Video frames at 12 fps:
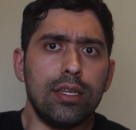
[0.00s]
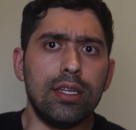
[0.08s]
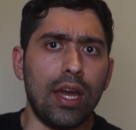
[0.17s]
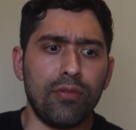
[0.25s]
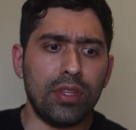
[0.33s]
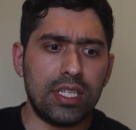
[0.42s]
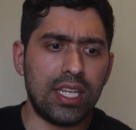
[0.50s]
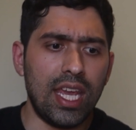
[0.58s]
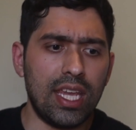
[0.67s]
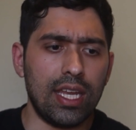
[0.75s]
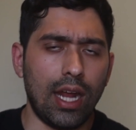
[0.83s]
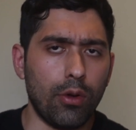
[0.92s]
definitely
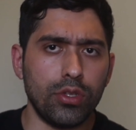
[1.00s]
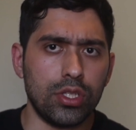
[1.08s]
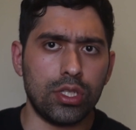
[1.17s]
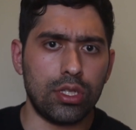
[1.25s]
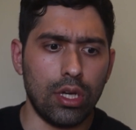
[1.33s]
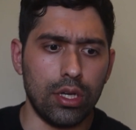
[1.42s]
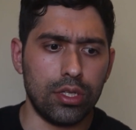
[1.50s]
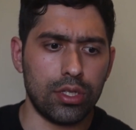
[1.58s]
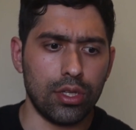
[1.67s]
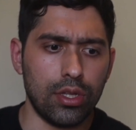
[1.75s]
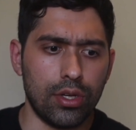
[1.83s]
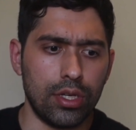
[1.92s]
take it? I would just
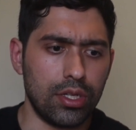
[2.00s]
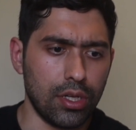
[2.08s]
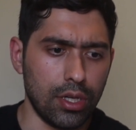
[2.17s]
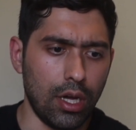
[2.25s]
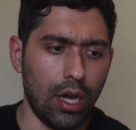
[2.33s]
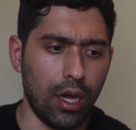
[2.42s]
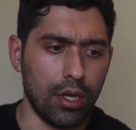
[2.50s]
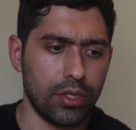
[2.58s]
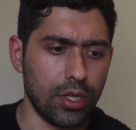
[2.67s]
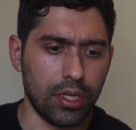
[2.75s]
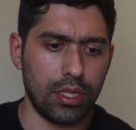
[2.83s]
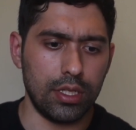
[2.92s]
stood there and
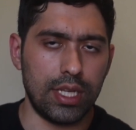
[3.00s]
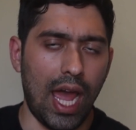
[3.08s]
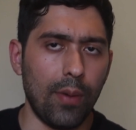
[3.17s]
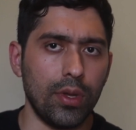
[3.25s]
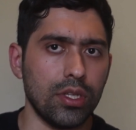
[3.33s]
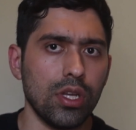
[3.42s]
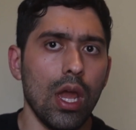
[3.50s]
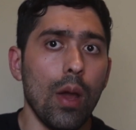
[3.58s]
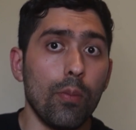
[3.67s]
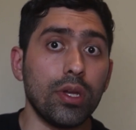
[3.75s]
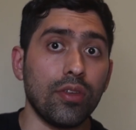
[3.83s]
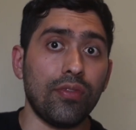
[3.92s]
took the damage.
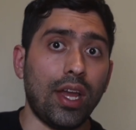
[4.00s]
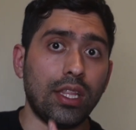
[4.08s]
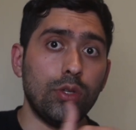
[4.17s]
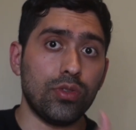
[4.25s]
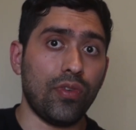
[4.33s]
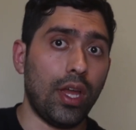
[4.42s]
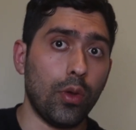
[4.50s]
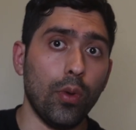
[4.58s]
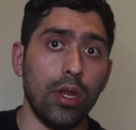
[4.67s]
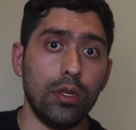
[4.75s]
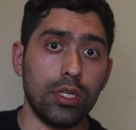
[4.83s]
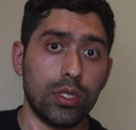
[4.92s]
But the fact that he was flying
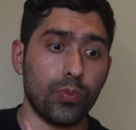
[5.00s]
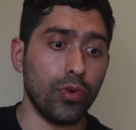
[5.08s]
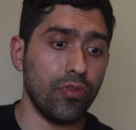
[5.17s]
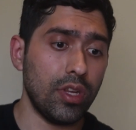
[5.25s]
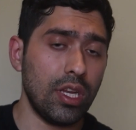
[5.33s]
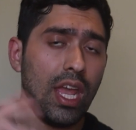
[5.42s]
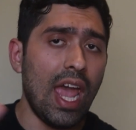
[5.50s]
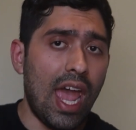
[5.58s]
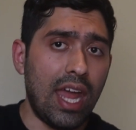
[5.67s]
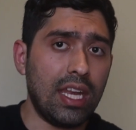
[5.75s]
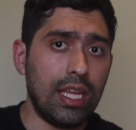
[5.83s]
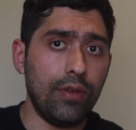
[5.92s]
away disproved it.
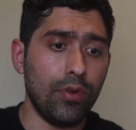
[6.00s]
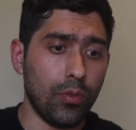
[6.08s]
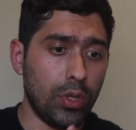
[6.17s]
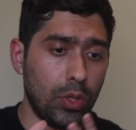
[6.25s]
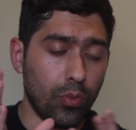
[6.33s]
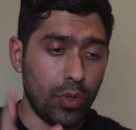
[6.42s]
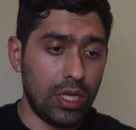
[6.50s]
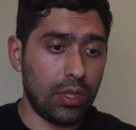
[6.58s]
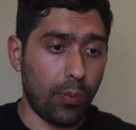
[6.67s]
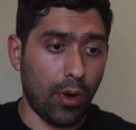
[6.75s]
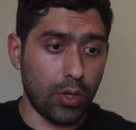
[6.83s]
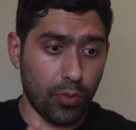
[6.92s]
And even when you read the
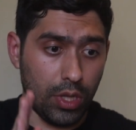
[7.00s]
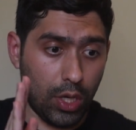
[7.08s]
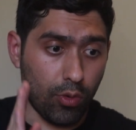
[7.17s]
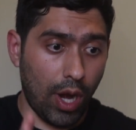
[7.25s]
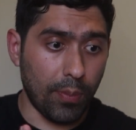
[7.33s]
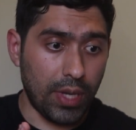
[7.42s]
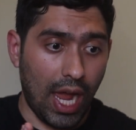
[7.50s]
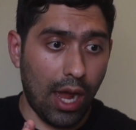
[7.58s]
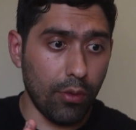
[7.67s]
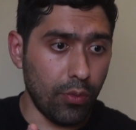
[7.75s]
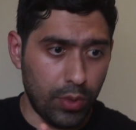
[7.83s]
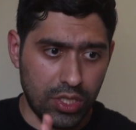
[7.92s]
part where they cropped
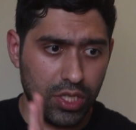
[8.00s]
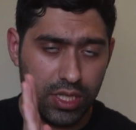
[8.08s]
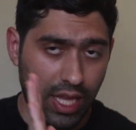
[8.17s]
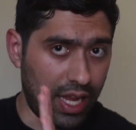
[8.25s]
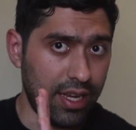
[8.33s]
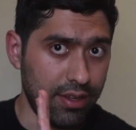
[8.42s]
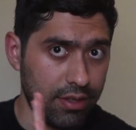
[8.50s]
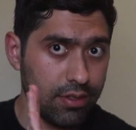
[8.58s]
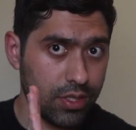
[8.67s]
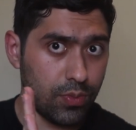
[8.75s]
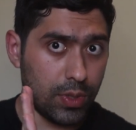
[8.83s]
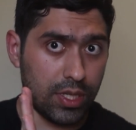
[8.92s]
out, which they
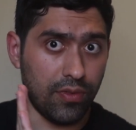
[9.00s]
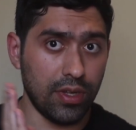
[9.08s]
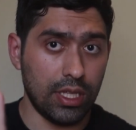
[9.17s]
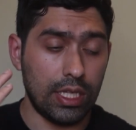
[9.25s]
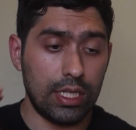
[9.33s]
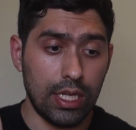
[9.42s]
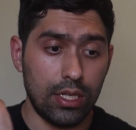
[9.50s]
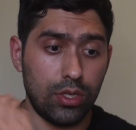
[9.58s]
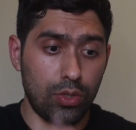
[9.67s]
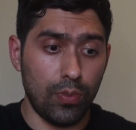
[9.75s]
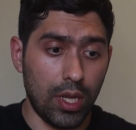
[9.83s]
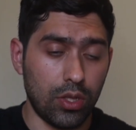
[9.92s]
specifically did
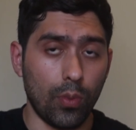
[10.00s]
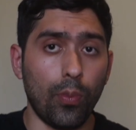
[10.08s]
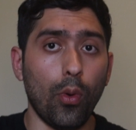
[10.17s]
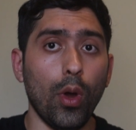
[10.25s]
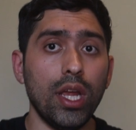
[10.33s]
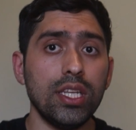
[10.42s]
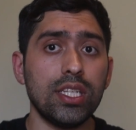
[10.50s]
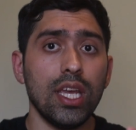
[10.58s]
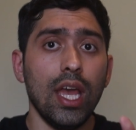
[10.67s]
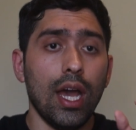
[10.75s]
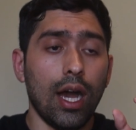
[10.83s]
to make their point,